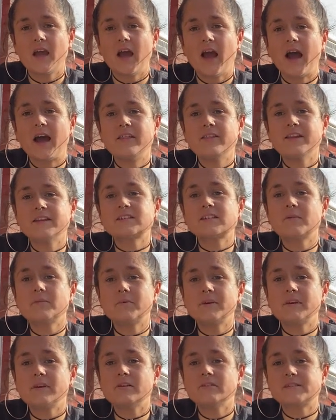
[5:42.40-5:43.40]
And this can be
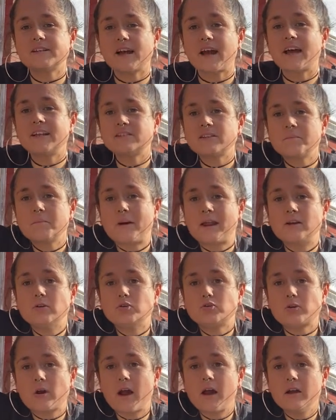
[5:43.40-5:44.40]
used as a
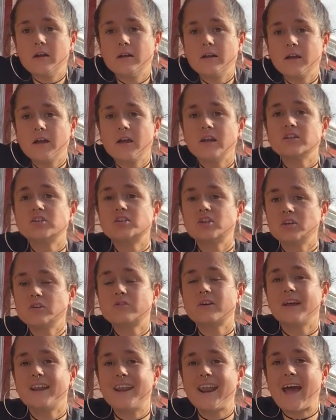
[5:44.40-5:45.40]
mantra to
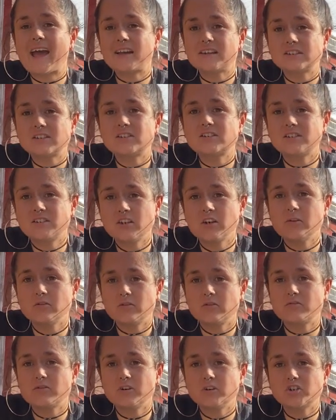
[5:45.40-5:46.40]
connect to the
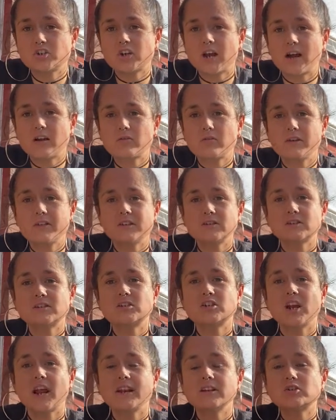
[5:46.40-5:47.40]
root chakra. This
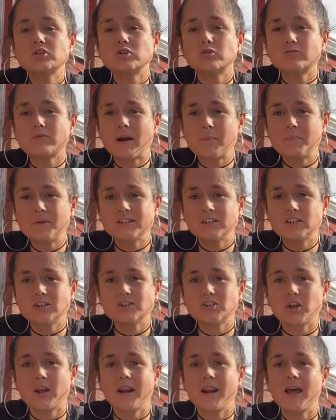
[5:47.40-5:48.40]
gentle
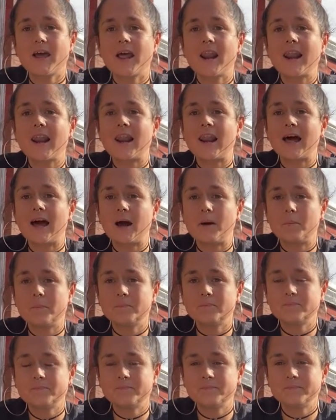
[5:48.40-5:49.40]
repetition,
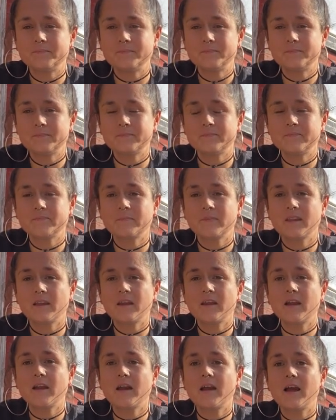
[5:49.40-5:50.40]
Lam,
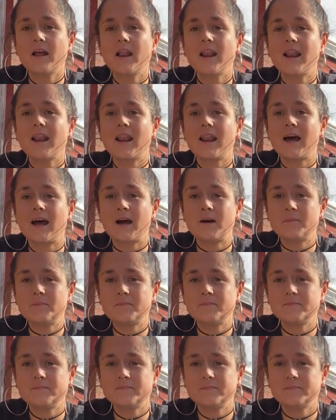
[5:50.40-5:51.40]
Lam,